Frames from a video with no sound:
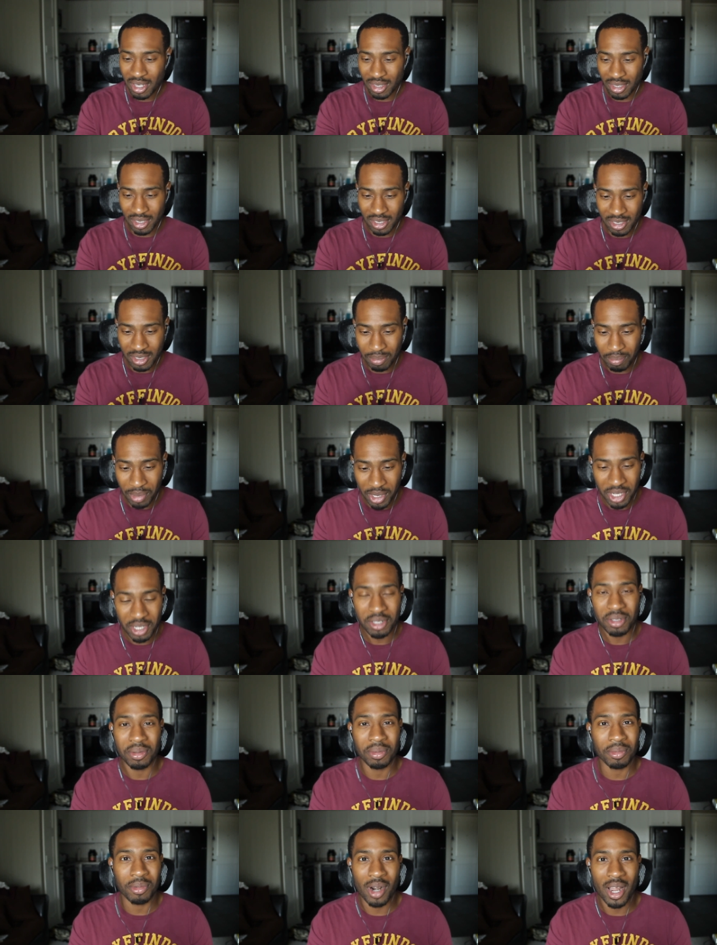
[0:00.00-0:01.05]
this
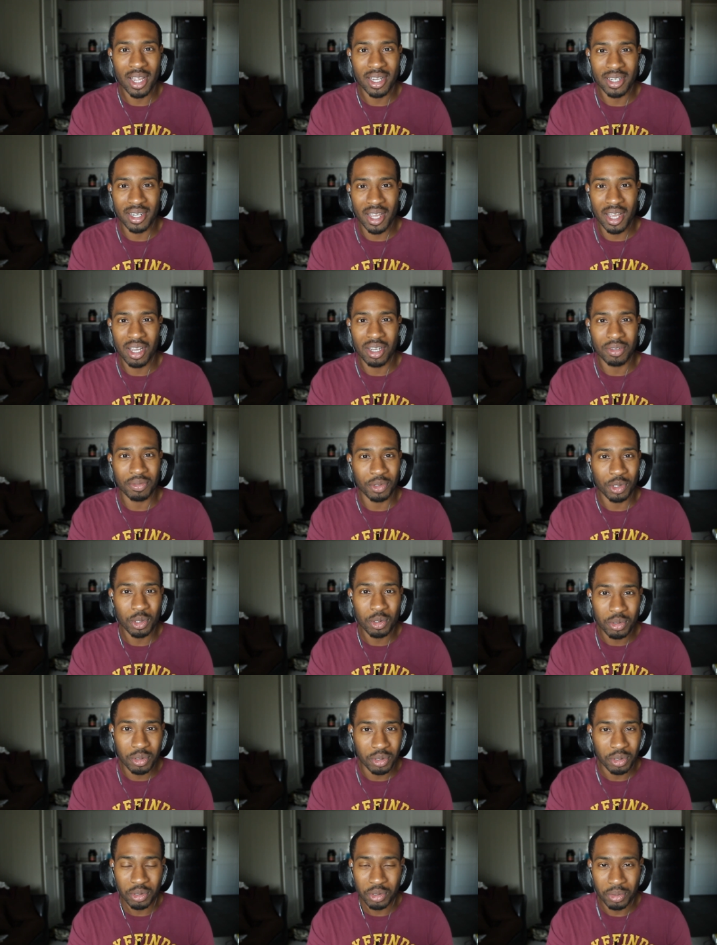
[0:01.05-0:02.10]
medium right now of
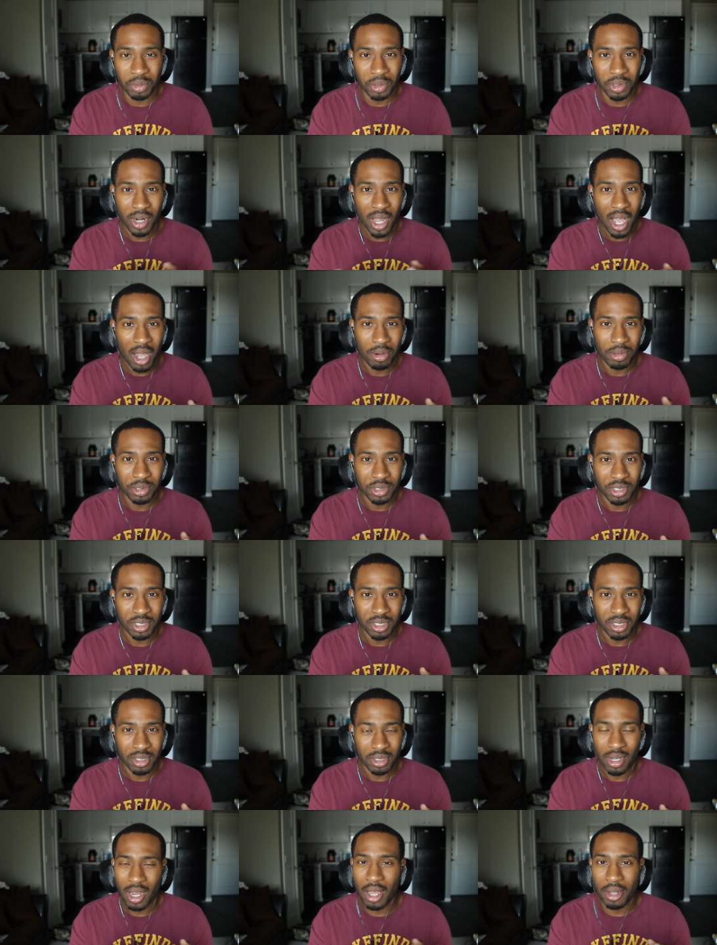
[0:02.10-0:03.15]
YouTube when I was
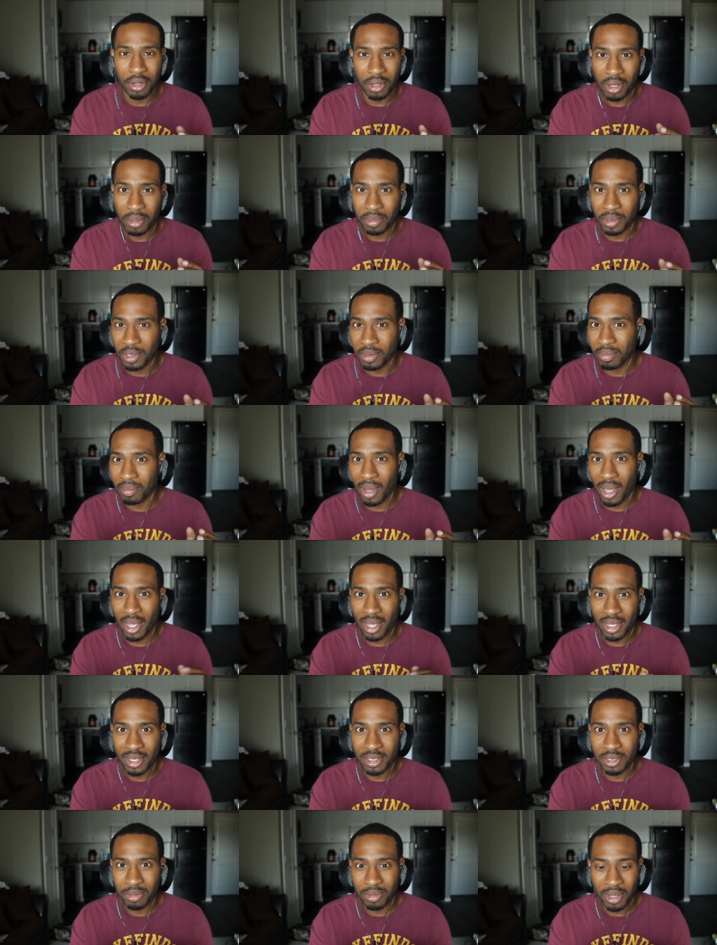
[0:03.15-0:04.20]
younger giving my
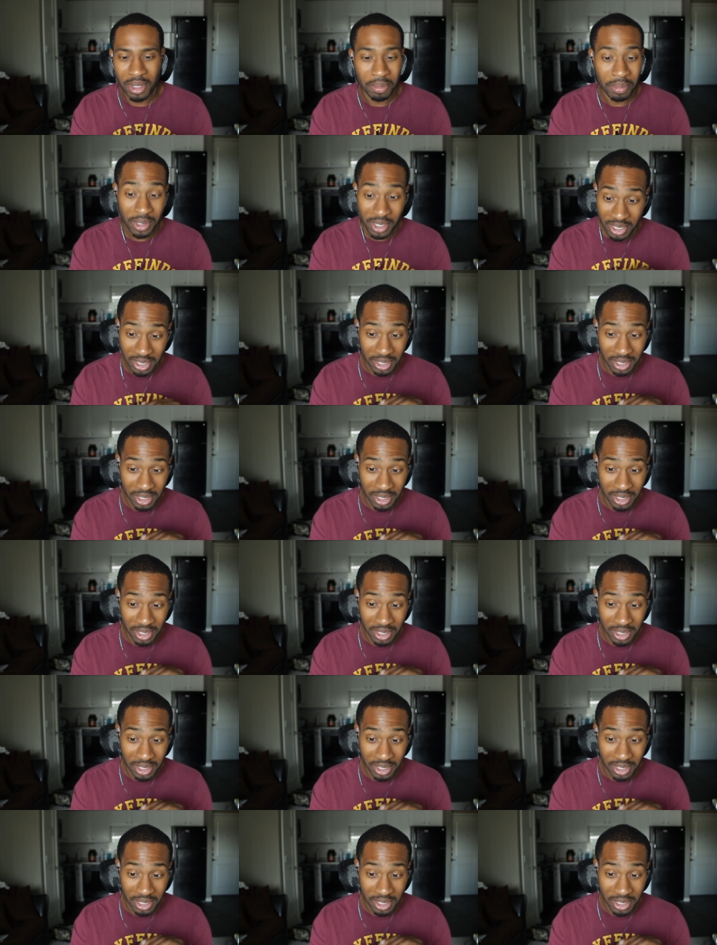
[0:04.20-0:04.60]
age away. But